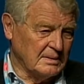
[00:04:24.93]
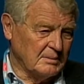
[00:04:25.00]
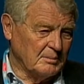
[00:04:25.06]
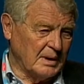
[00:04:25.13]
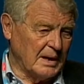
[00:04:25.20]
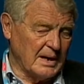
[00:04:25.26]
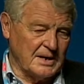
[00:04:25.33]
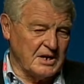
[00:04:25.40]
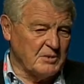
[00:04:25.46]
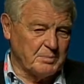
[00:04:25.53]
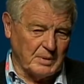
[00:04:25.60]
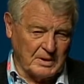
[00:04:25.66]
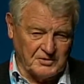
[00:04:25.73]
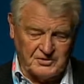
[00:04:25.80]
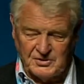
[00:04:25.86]
by any
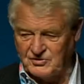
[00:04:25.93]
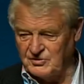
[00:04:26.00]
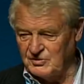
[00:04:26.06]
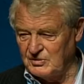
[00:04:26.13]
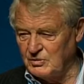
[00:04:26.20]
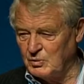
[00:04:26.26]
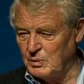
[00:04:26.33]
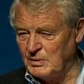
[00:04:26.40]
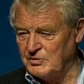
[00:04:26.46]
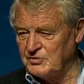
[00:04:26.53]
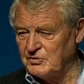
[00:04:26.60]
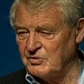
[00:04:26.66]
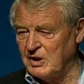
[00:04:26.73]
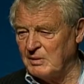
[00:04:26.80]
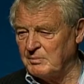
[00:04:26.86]
politician who has
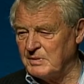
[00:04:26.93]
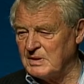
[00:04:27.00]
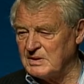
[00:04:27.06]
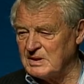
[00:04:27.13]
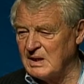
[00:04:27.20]
stood up these